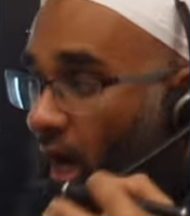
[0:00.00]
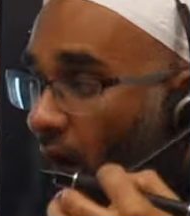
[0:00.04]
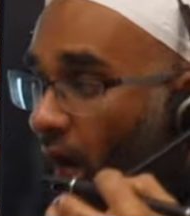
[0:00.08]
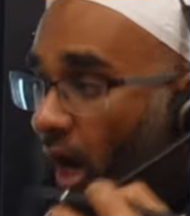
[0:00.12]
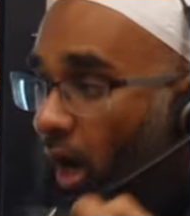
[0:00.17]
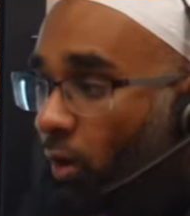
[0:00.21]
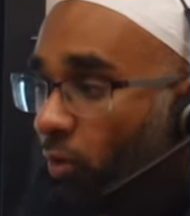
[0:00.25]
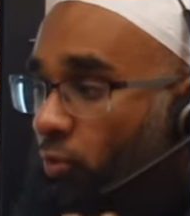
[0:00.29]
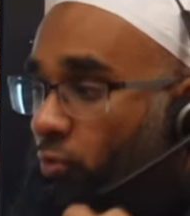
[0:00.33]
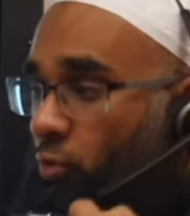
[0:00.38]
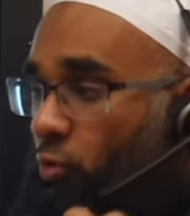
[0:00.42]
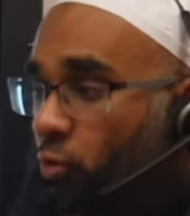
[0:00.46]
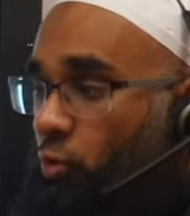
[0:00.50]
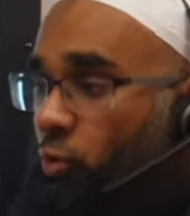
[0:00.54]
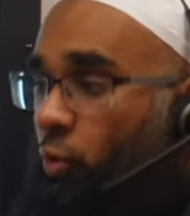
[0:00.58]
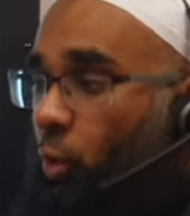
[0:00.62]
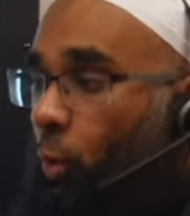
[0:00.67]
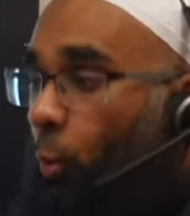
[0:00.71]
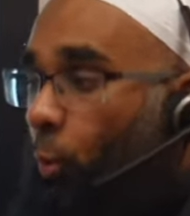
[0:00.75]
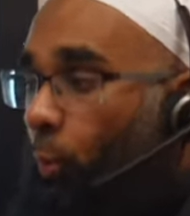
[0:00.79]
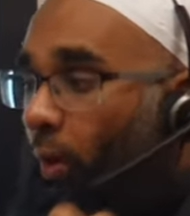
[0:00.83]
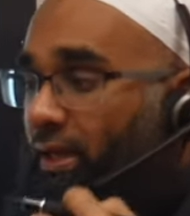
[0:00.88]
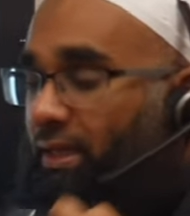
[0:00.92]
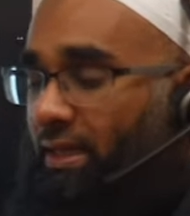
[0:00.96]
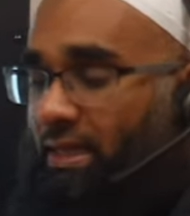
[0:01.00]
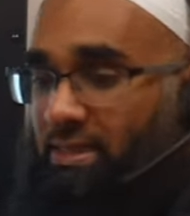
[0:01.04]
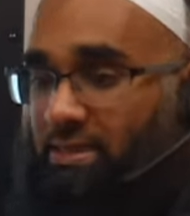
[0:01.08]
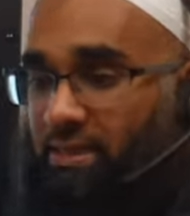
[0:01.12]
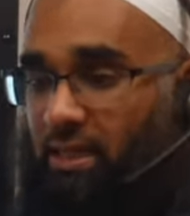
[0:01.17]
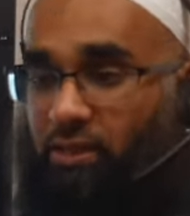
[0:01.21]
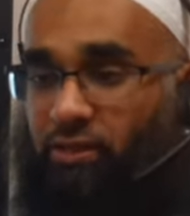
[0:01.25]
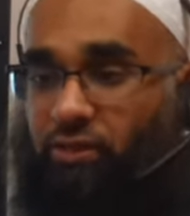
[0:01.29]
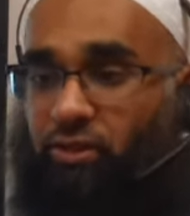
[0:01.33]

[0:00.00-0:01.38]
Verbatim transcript: How do you know what is a